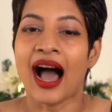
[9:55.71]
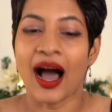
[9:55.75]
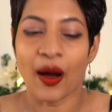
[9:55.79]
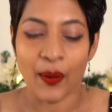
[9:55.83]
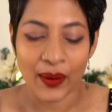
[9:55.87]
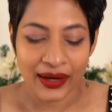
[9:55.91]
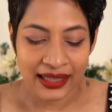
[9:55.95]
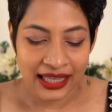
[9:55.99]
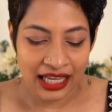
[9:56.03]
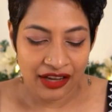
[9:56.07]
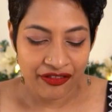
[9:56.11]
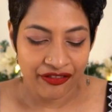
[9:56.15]

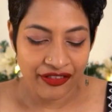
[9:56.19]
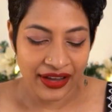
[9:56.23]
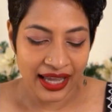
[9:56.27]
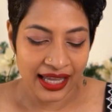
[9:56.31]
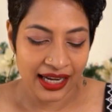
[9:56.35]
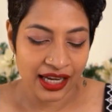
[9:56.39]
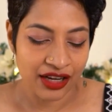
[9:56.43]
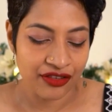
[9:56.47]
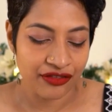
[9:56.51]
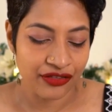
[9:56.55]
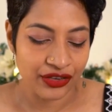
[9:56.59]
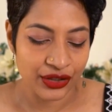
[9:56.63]
How are they
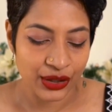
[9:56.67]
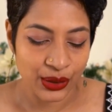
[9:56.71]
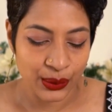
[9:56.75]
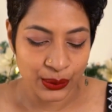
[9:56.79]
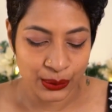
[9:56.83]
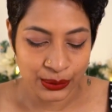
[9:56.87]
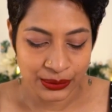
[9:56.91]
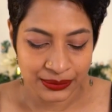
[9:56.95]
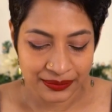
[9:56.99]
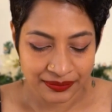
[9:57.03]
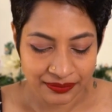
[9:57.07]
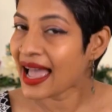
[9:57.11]
faring for
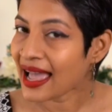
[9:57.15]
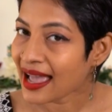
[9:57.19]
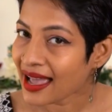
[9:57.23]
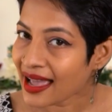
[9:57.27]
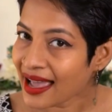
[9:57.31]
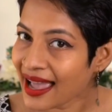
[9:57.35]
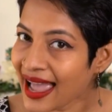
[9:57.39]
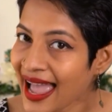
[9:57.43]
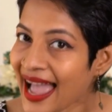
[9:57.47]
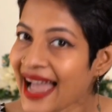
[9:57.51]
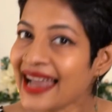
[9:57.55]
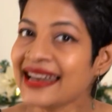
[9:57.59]
you?
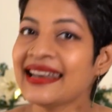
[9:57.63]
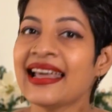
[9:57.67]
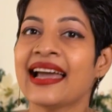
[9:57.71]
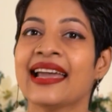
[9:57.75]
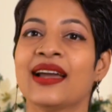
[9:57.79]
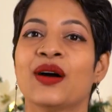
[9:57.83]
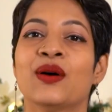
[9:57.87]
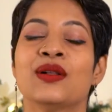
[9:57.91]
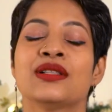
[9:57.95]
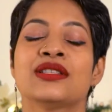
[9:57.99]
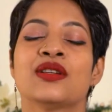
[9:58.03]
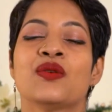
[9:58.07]
And
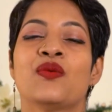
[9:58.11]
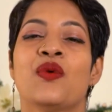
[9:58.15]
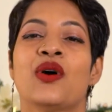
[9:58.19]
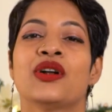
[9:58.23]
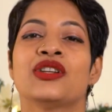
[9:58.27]
I also